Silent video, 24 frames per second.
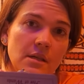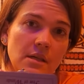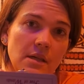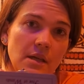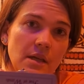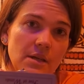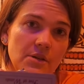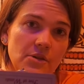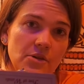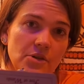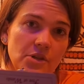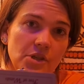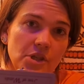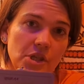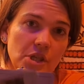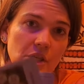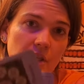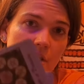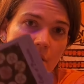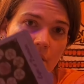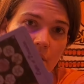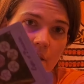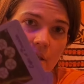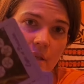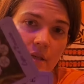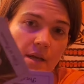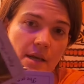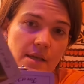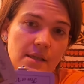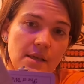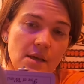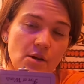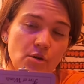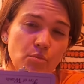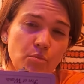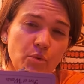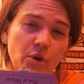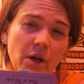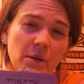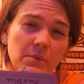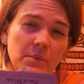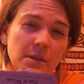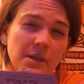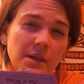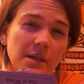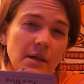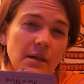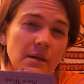energy. And that'll
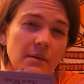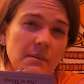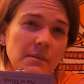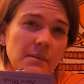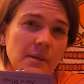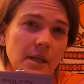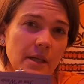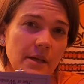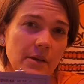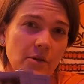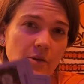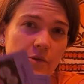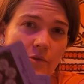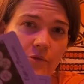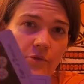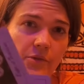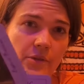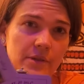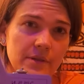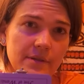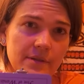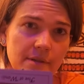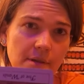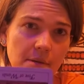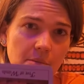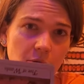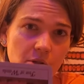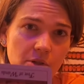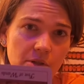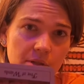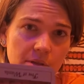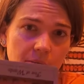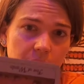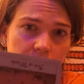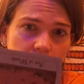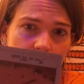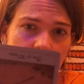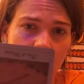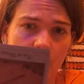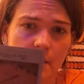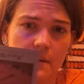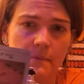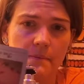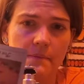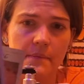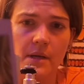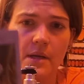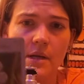probably come like over the summer
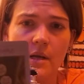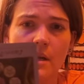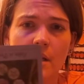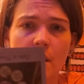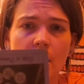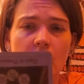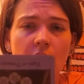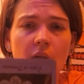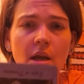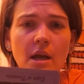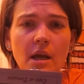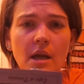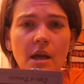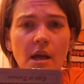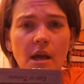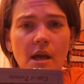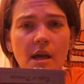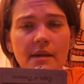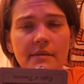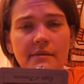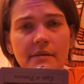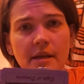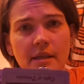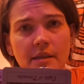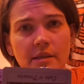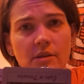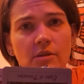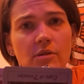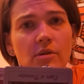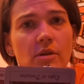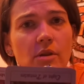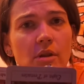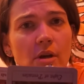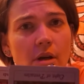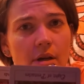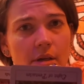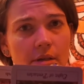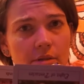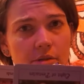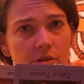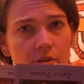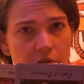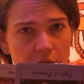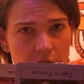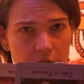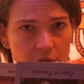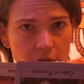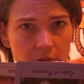sometime. And that the long
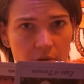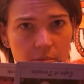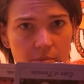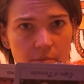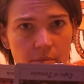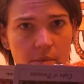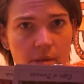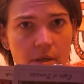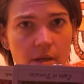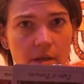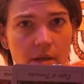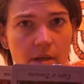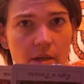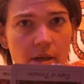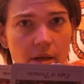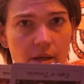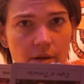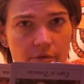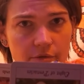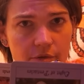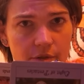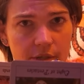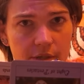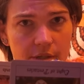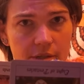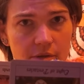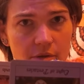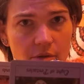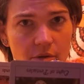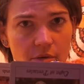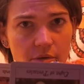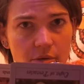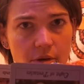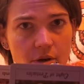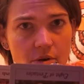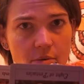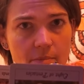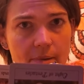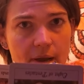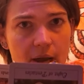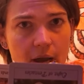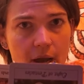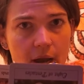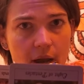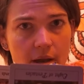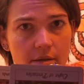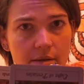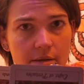term of this career
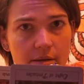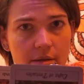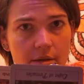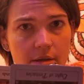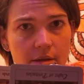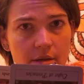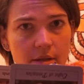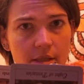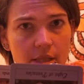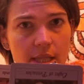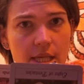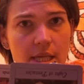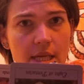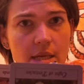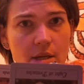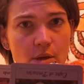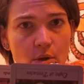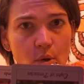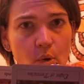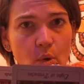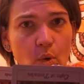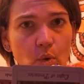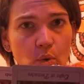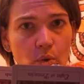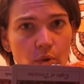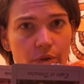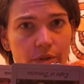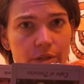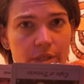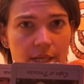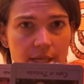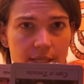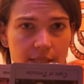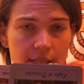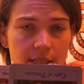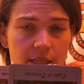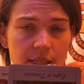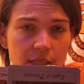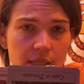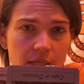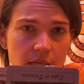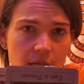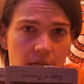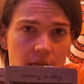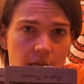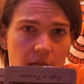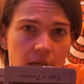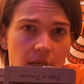path, the goal or
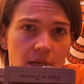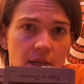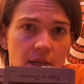destiny,